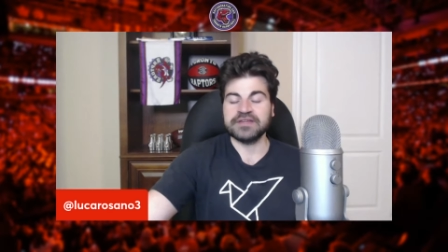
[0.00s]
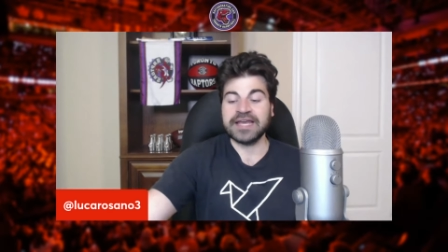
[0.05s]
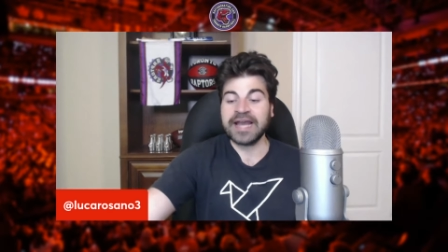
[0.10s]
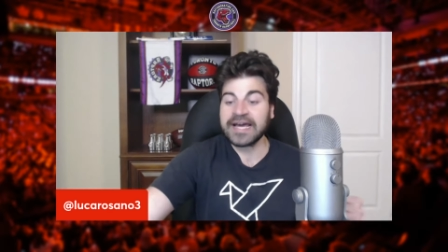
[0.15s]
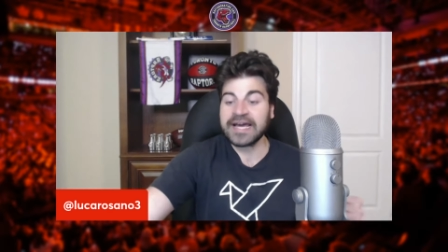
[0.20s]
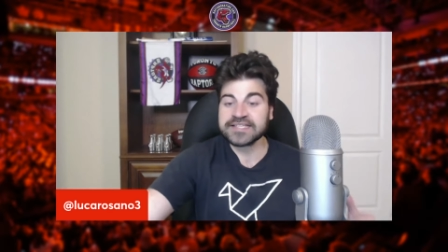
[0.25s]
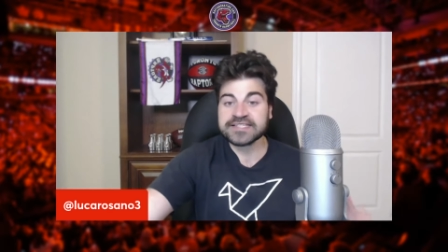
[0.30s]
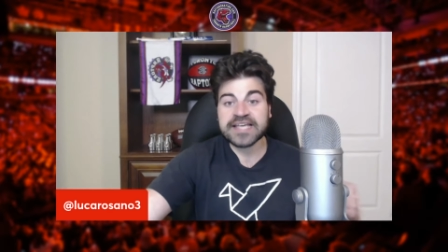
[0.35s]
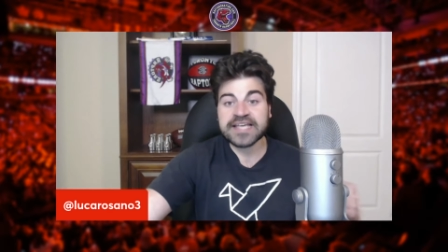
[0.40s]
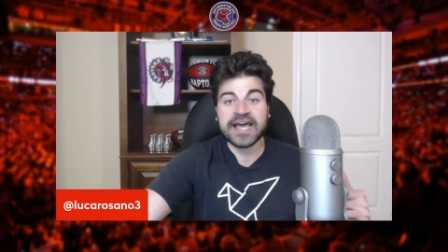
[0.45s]
And
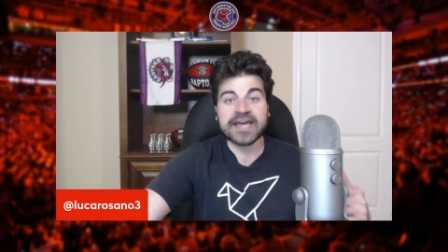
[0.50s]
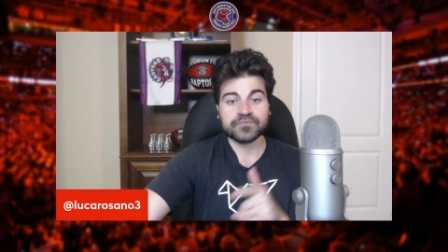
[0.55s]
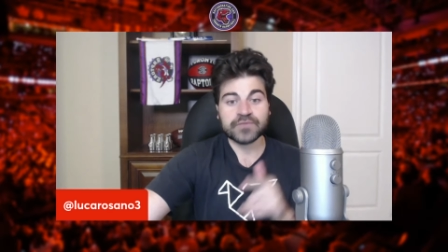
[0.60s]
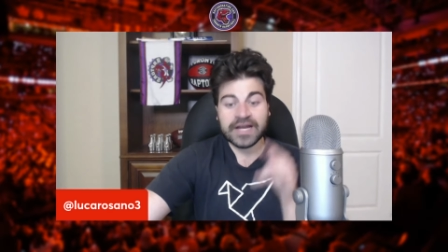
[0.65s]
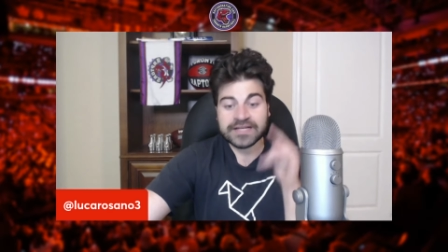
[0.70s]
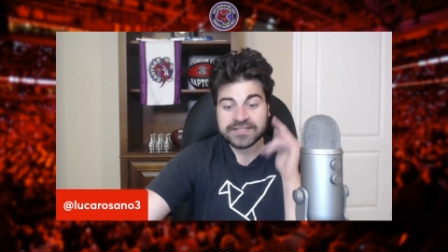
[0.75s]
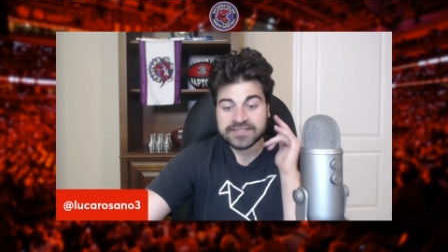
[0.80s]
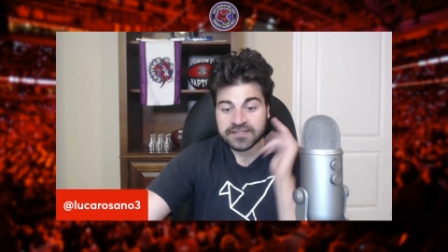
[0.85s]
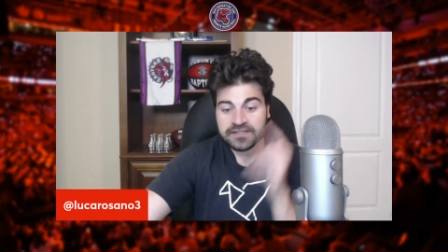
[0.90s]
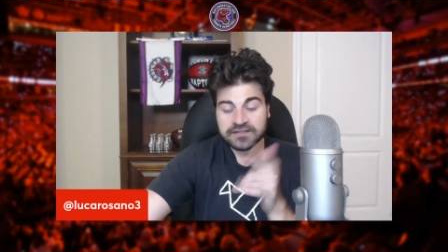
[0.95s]
I said,
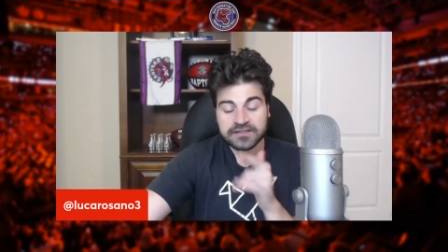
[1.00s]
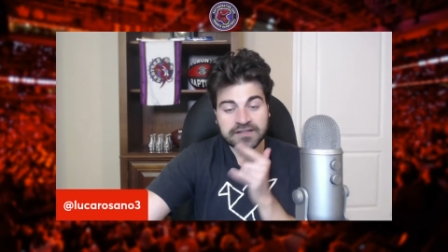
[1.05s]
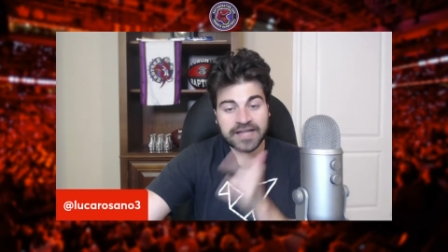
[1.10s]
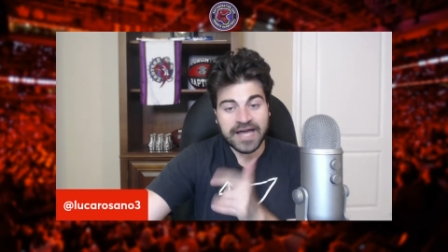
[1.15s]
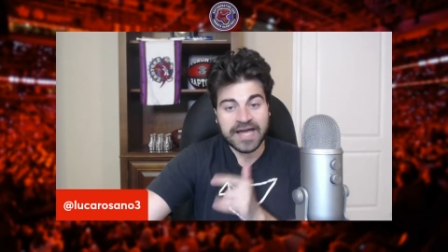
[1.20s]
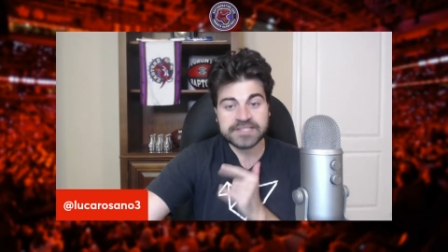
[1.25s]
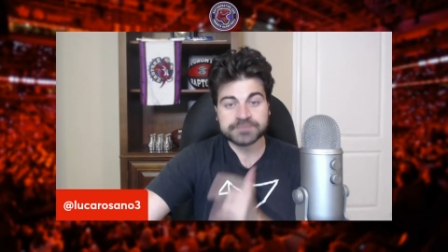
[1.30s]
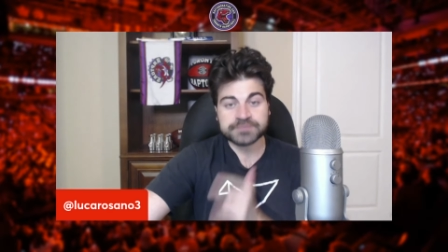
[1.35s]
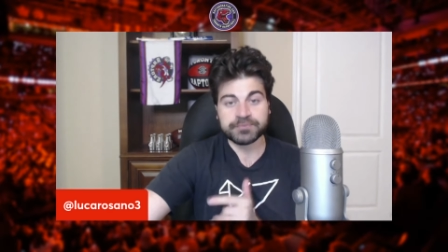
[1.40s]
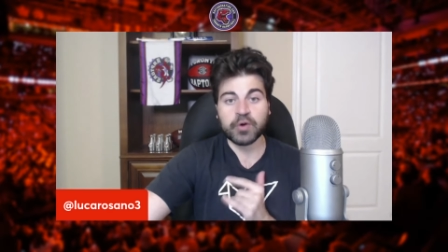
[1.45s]
I said in the
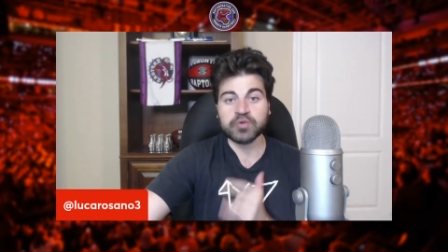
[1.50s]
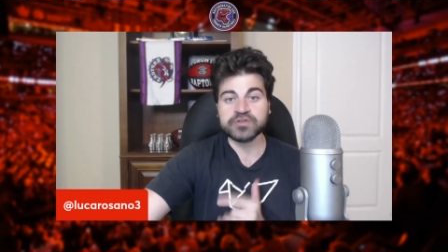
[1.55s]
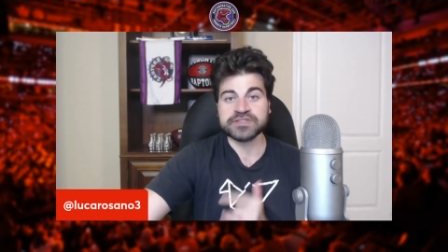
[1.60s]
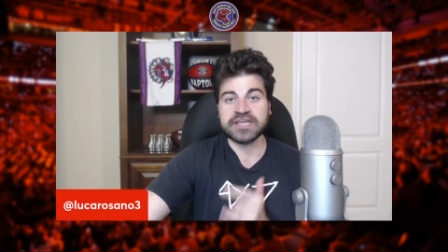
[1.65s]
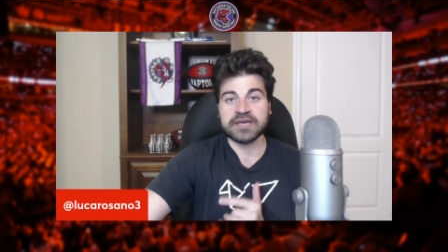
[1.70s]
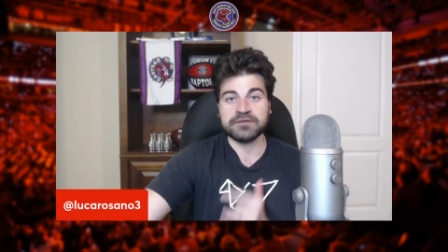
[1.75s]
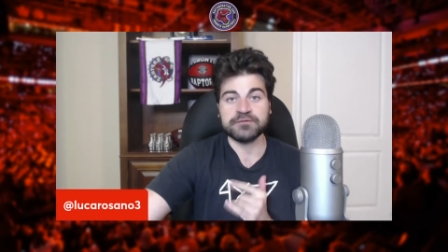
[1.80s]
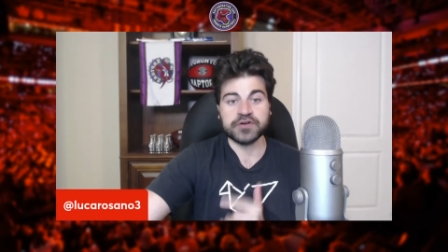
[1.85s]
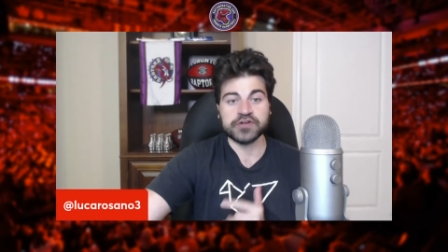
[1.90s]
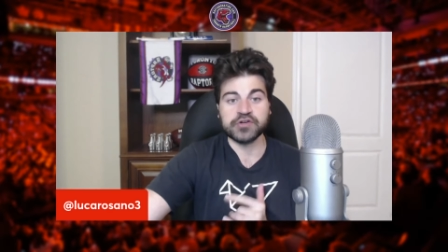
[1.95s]
last post
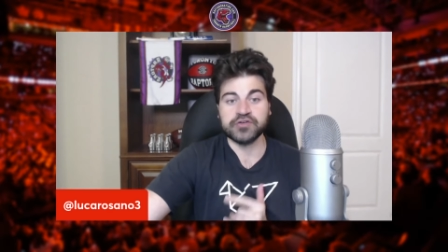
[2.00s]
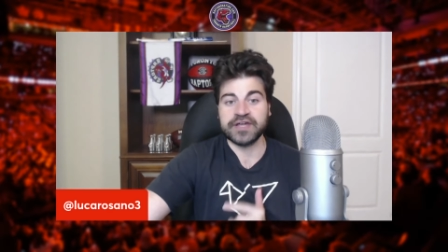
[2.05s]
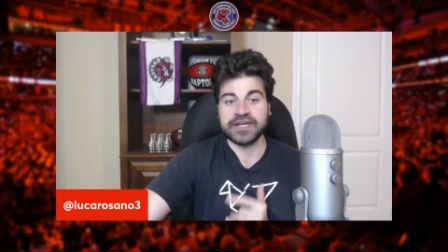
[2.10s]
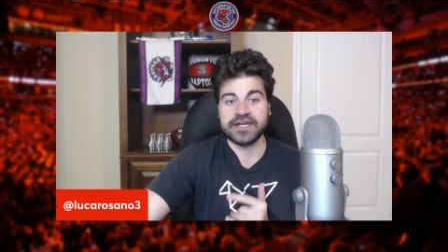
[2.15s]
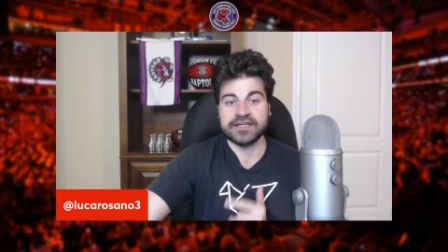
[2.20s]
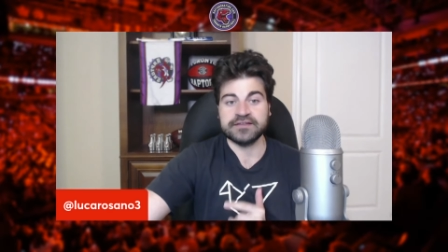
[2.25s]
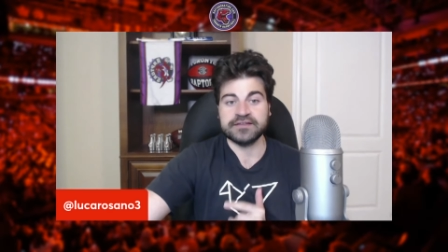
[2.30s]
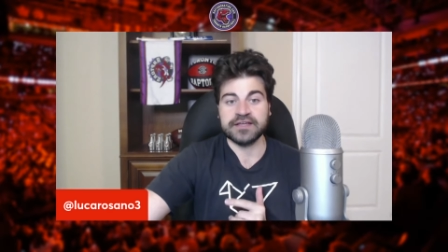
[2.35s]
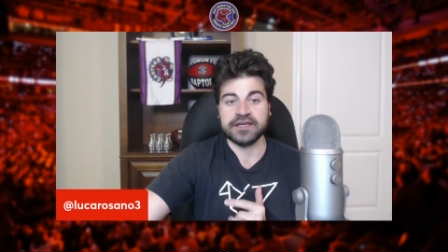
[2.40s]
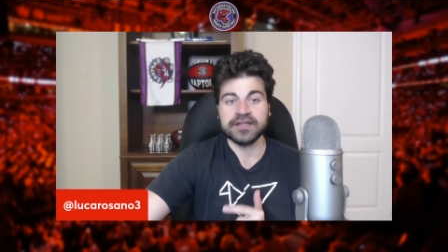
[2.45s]
game video that
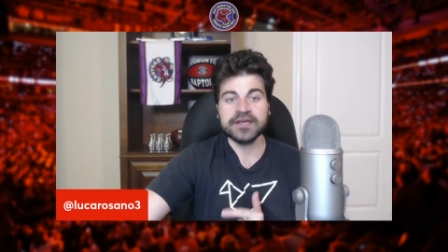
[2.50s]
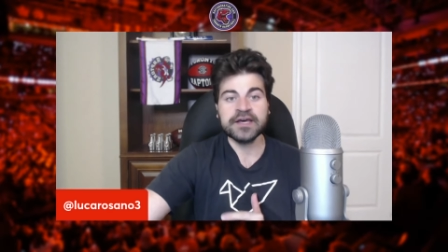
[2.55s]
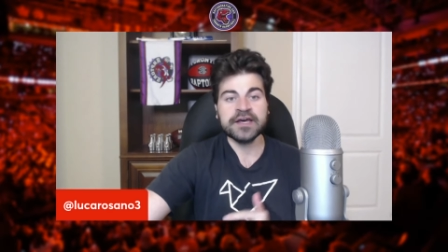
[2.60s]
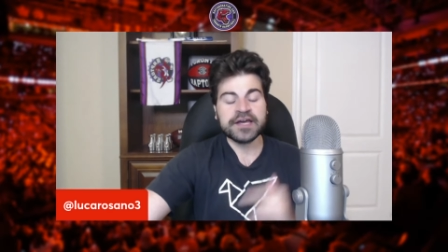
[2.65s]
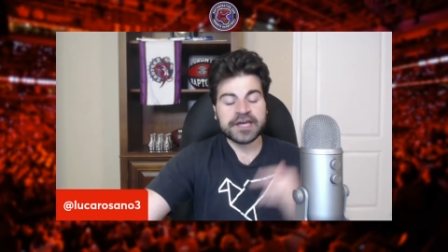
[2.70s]
I did,